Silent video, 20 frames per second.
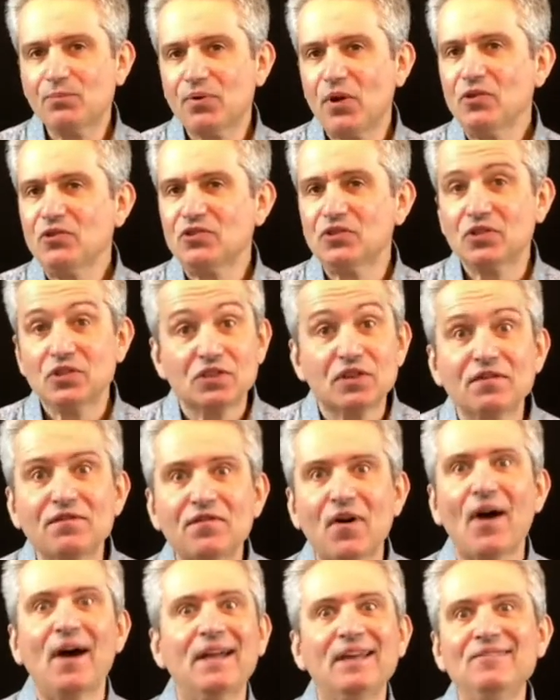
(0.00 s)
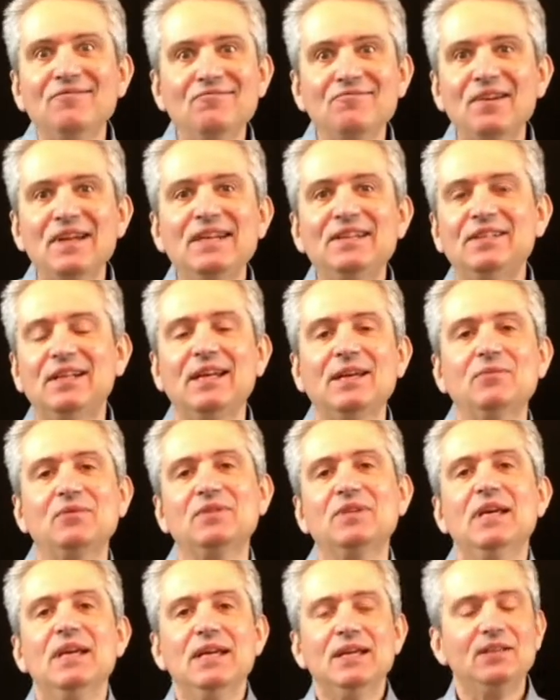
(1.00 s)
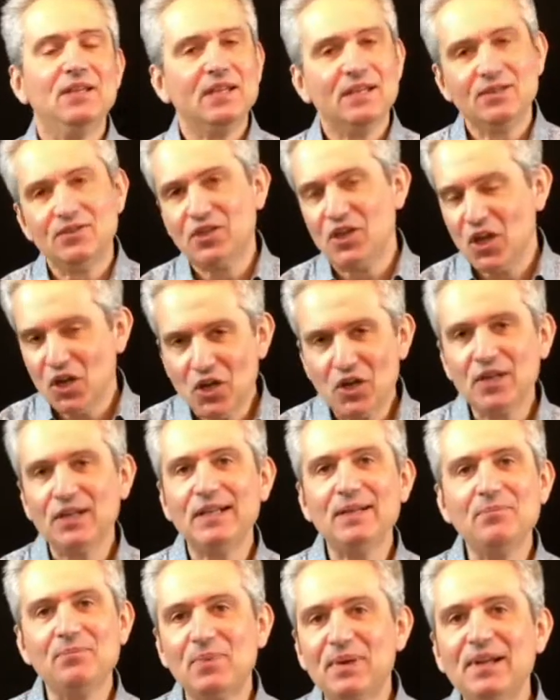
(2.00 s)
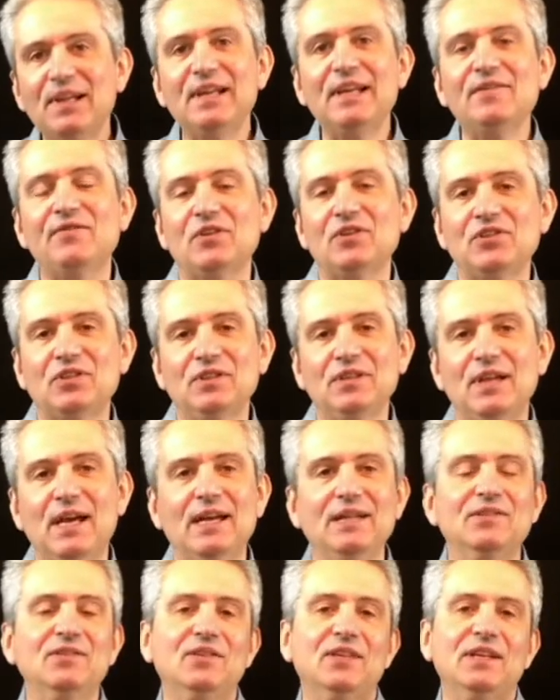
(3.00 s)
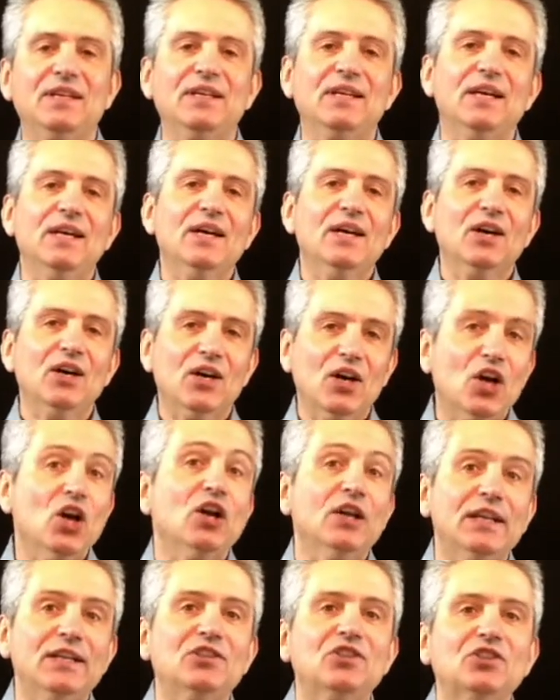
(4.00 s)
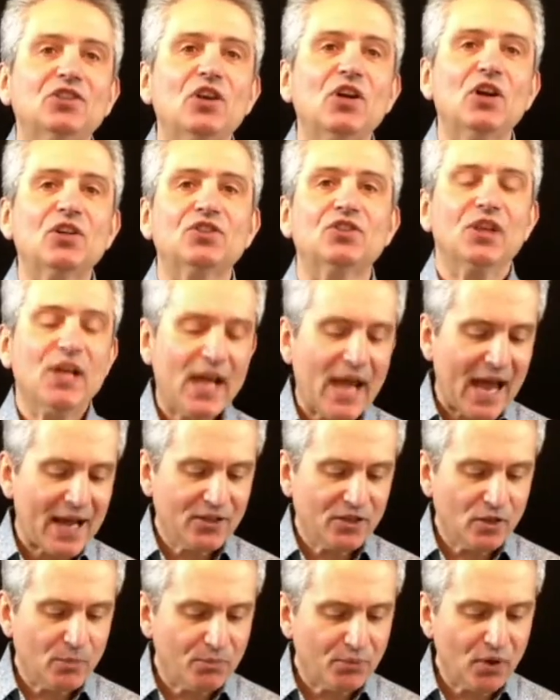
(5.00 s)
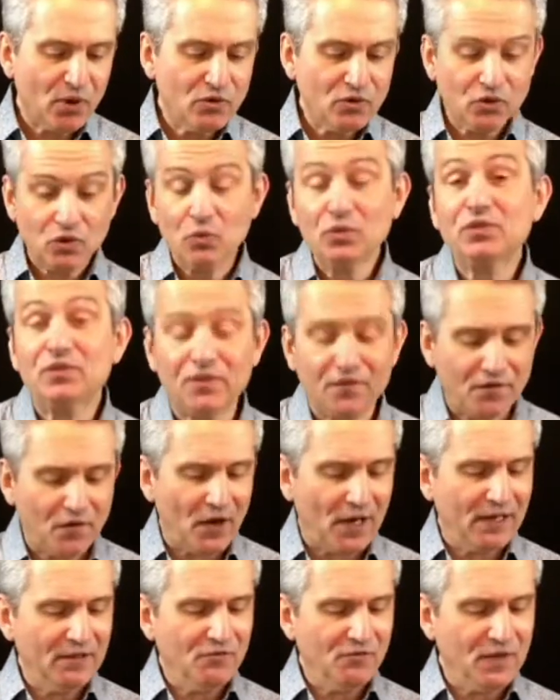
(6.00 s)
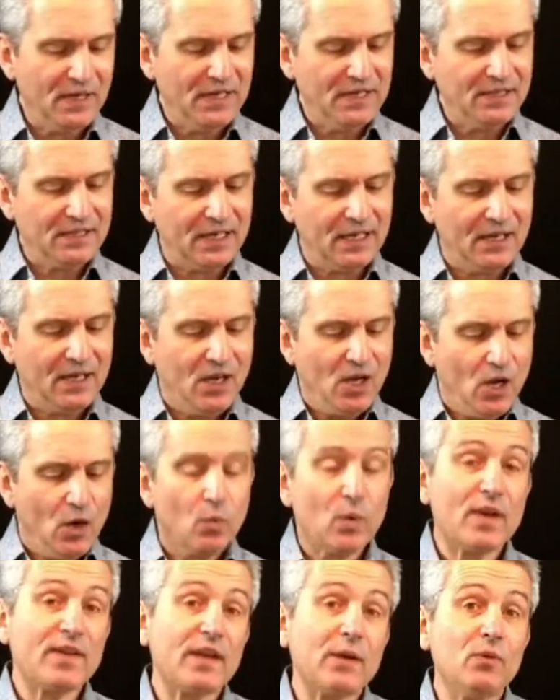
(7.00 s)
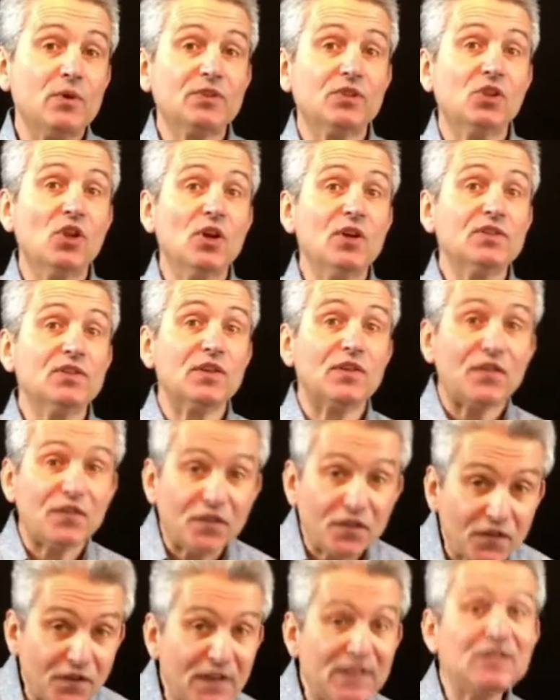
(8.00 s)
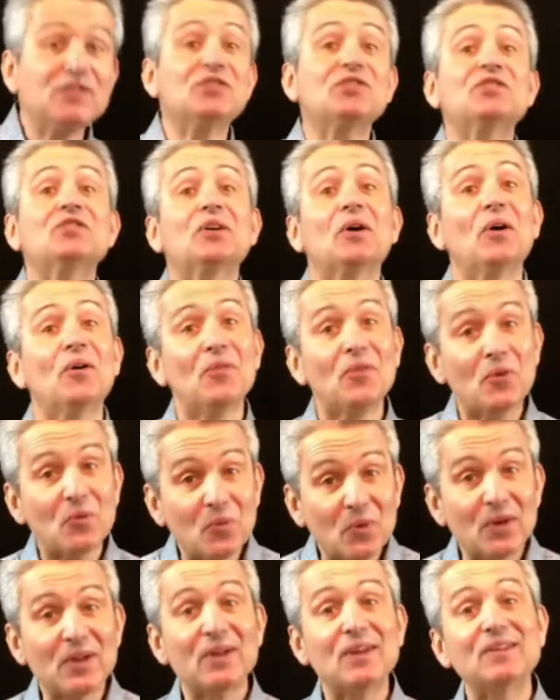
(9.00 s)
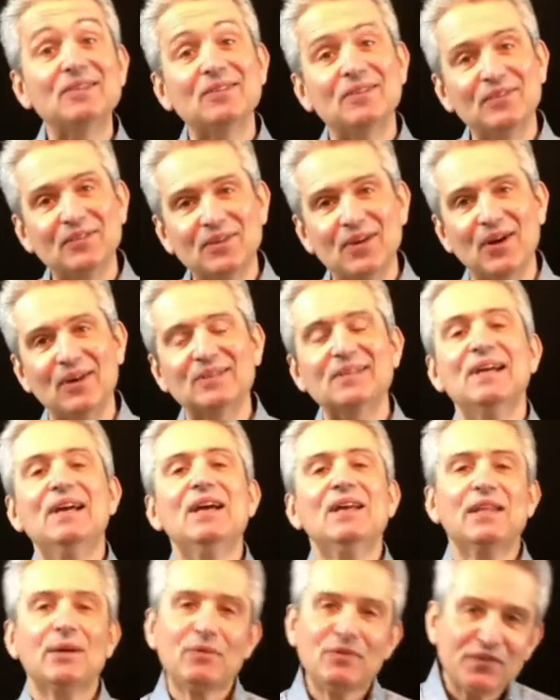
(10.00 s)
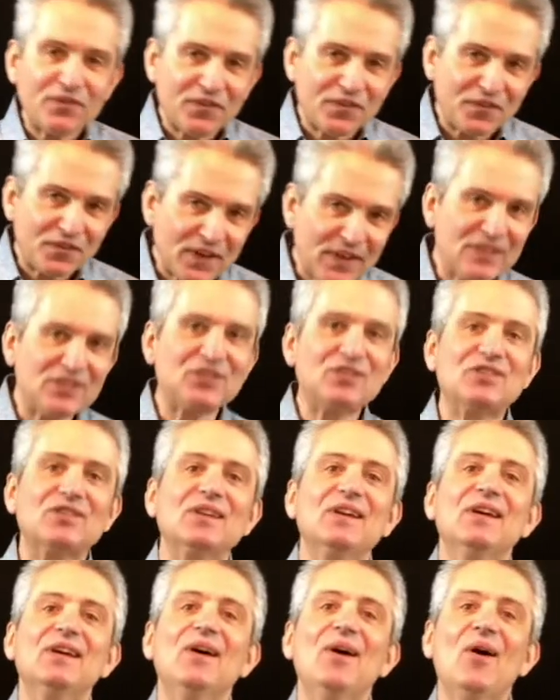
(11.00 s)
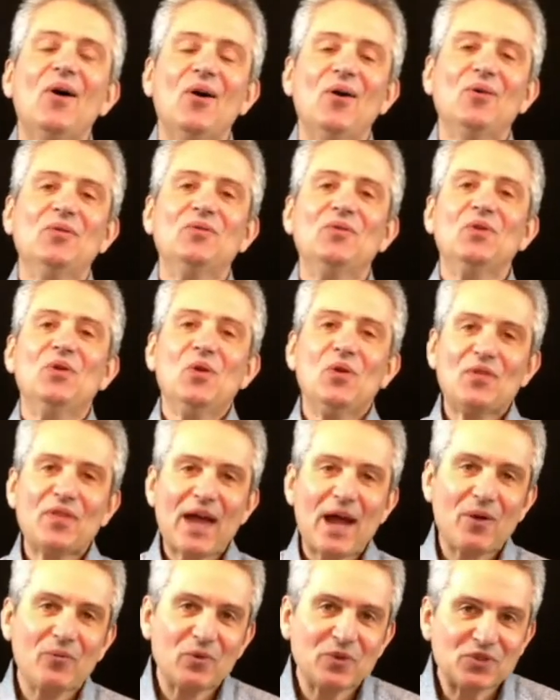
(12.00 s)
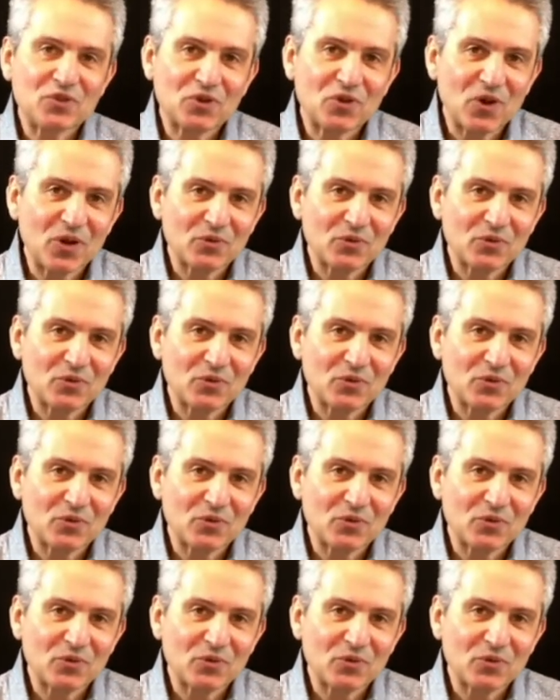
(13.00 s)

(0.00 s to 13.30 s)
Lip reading: to divine reading. It was the early believers and the early church had an approach called divine reading, where they would learn to feast on the word of God. They would feast on that which God